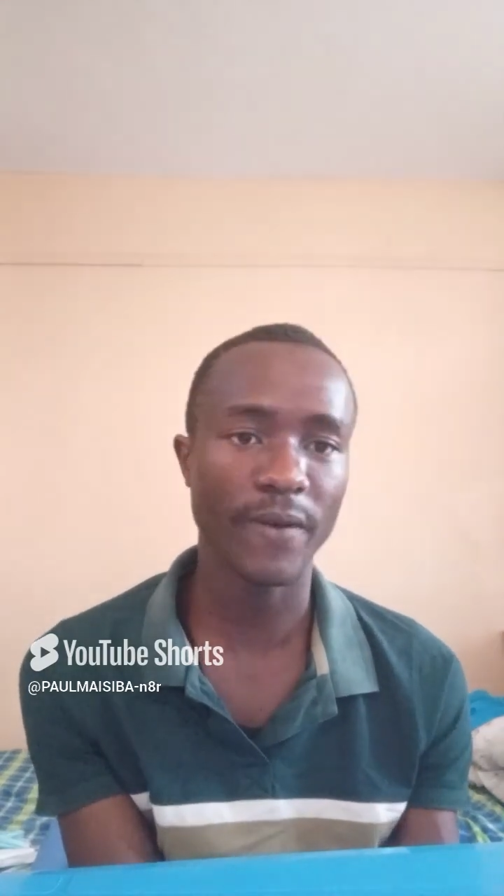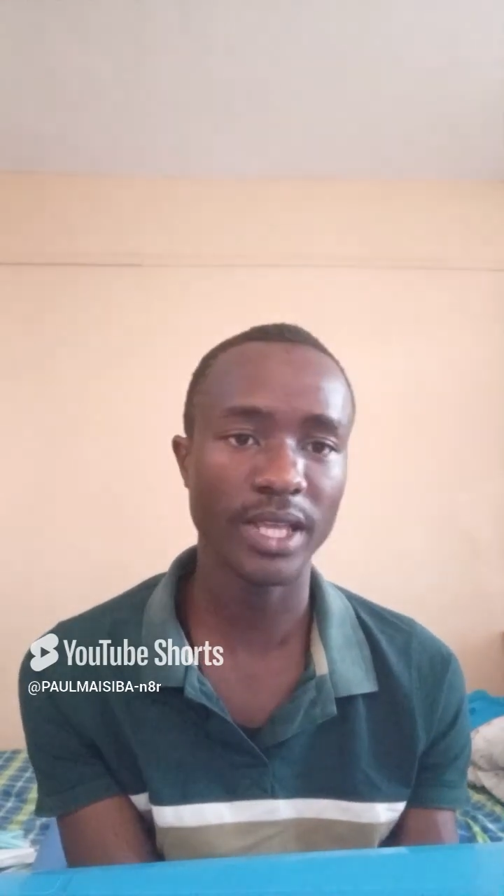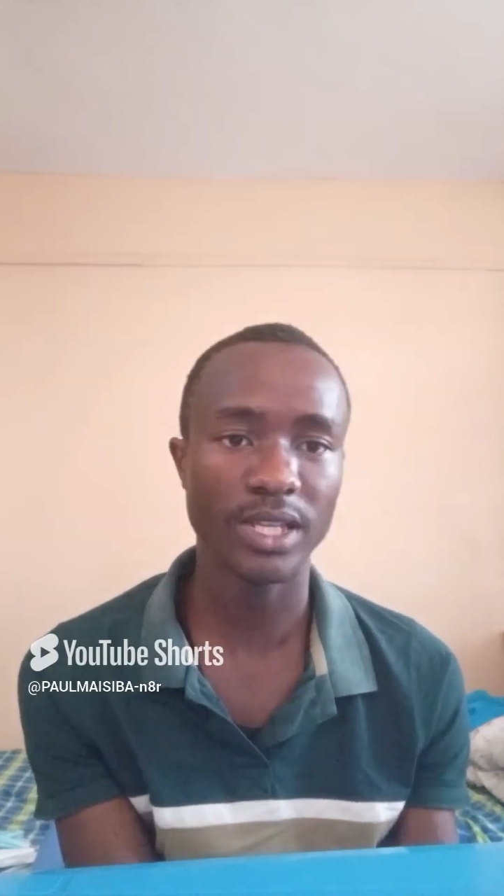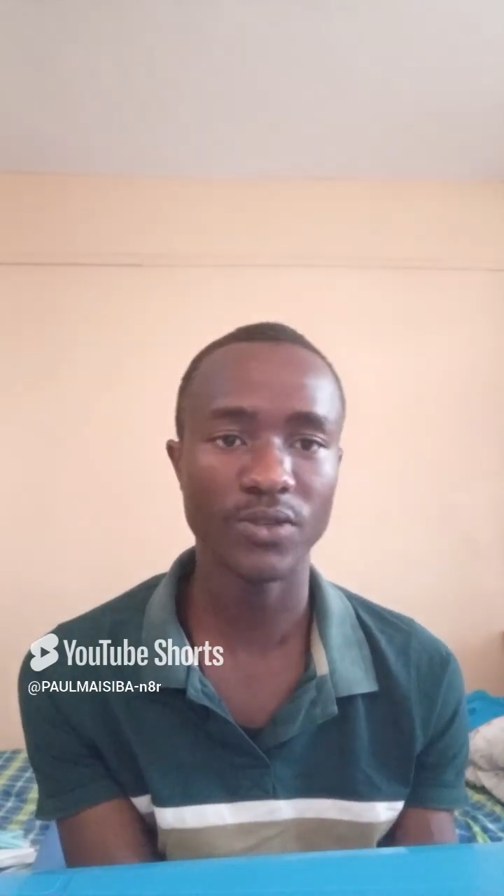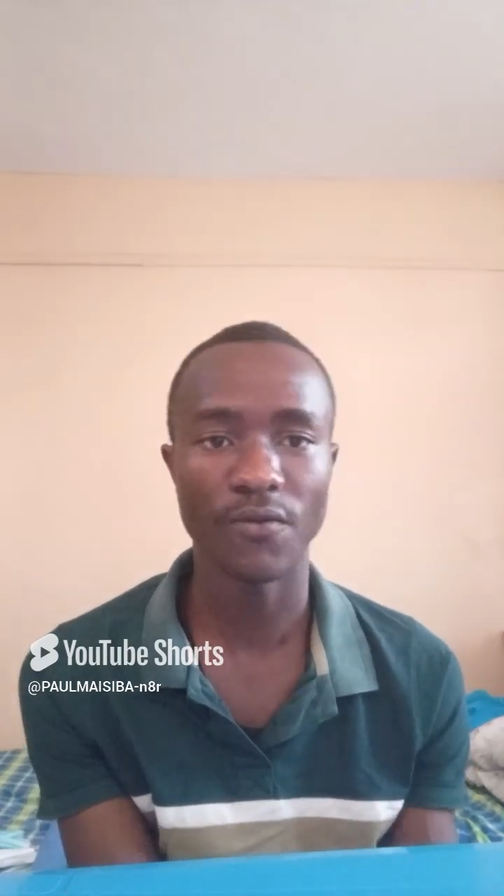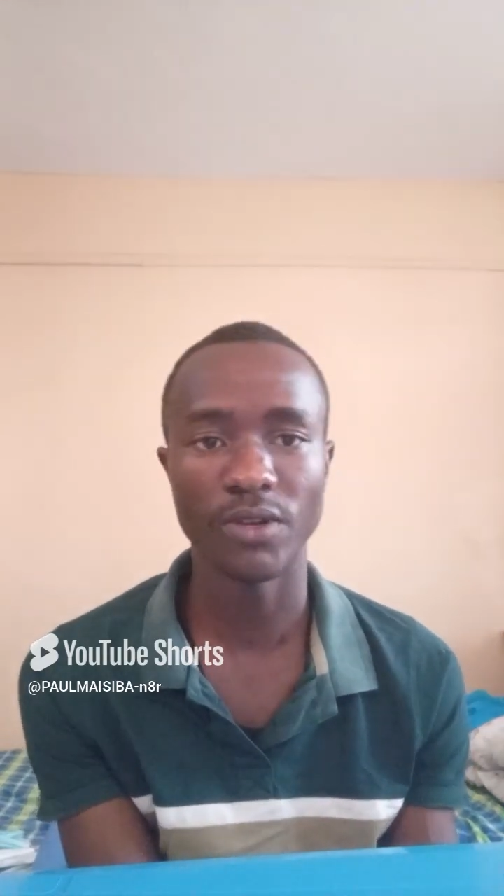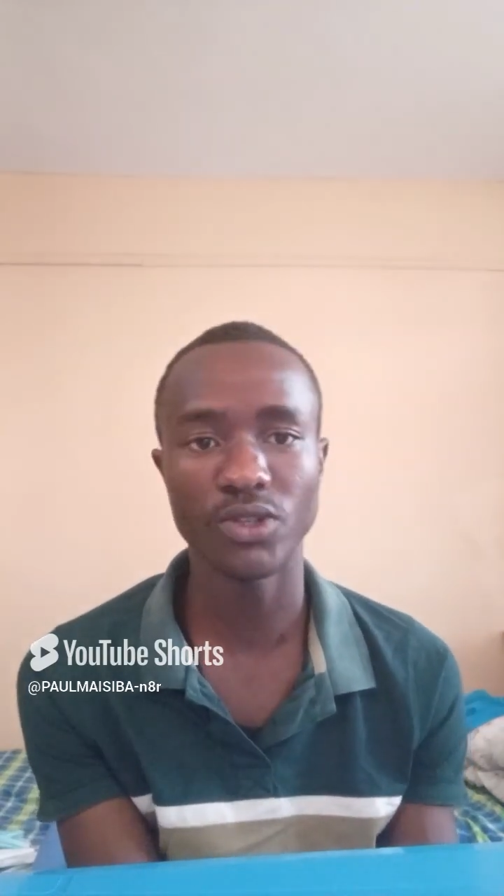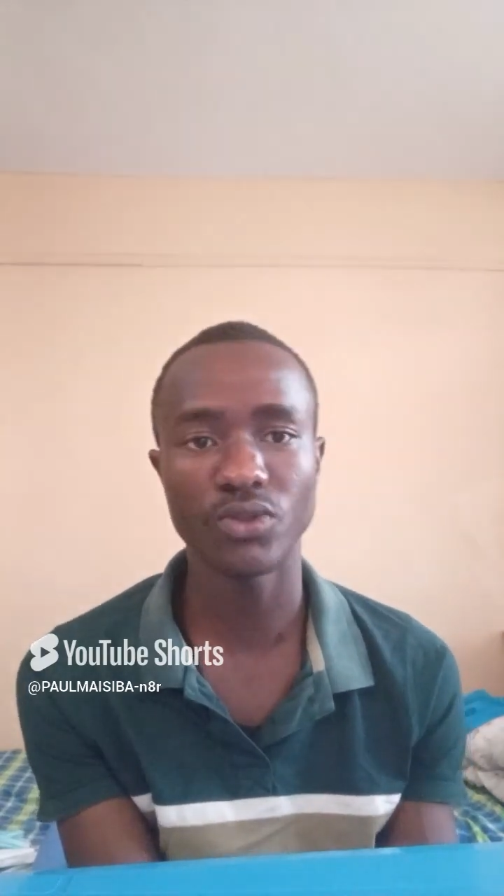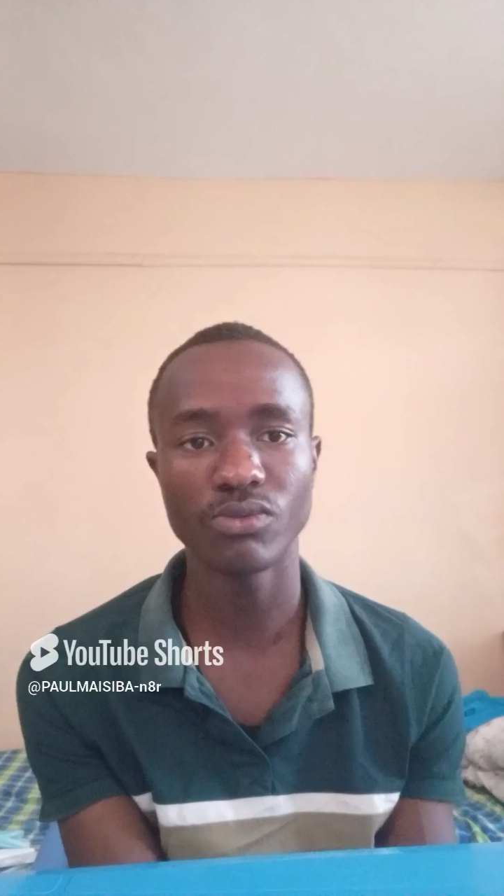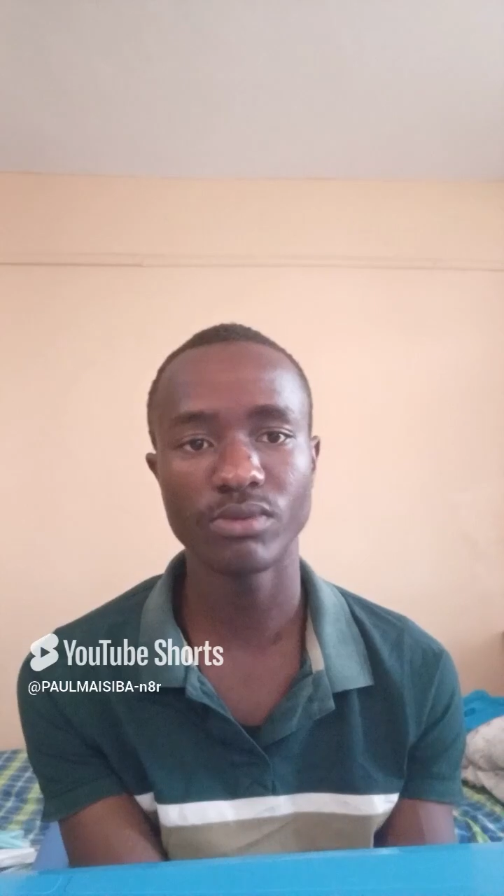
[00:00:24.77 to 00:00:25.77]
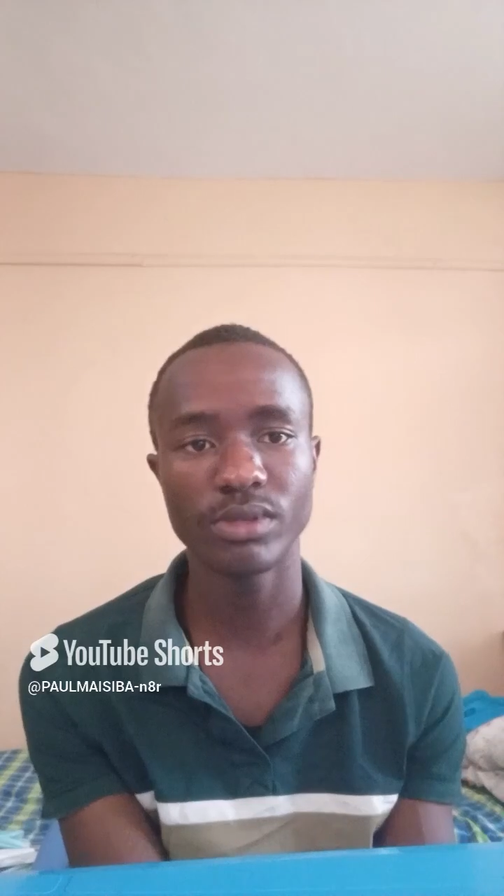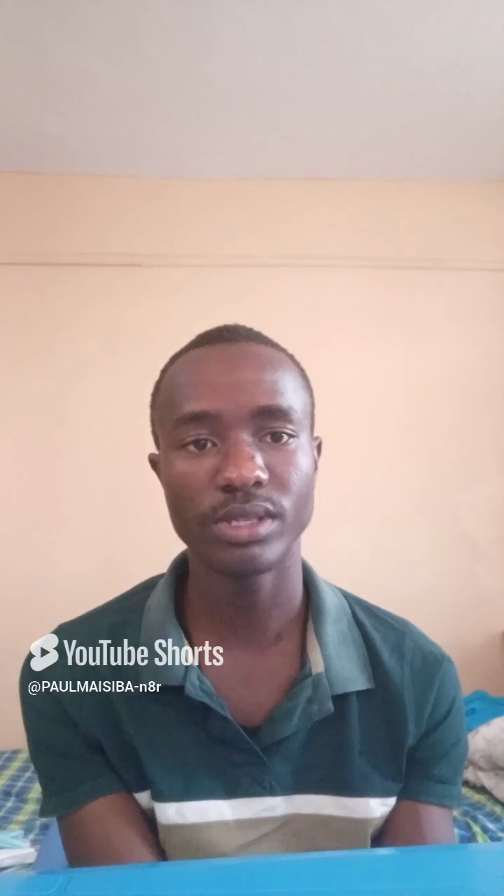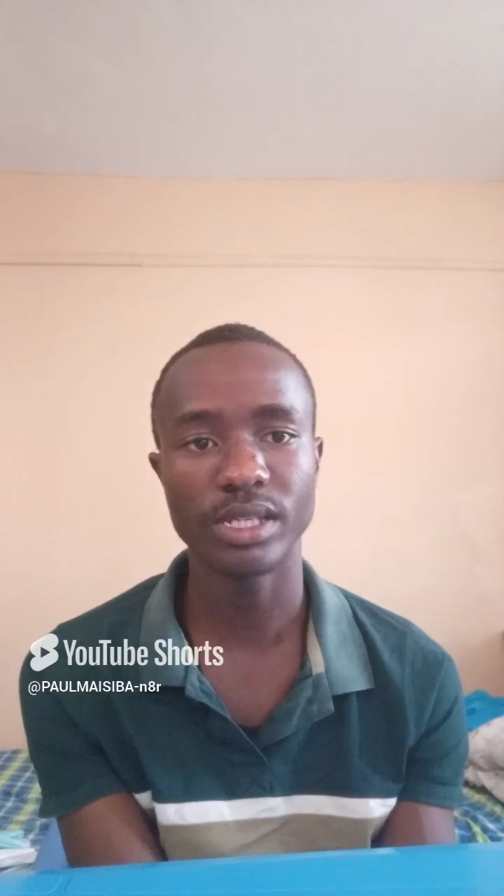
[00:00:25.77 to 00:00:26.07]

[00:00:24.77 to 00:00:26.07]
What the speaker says: Fathers of Nations